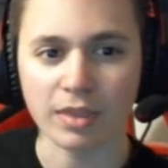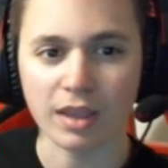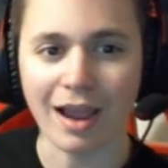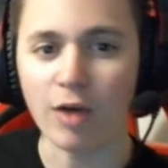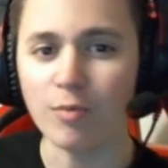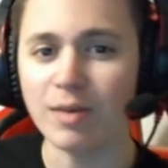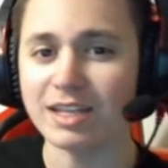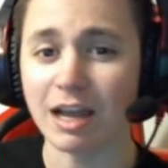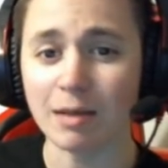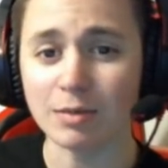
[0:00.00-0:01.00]
how many
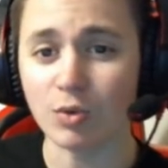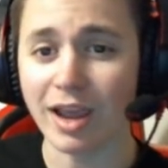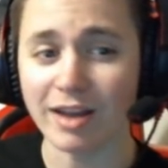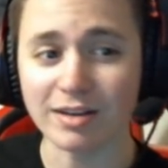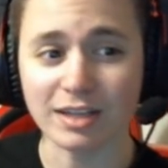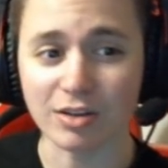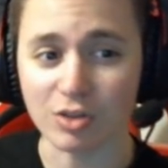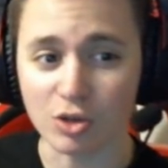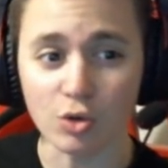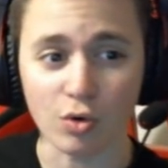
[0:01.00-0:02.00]
times do I have to tell
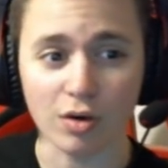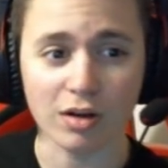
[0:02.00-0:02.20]
you?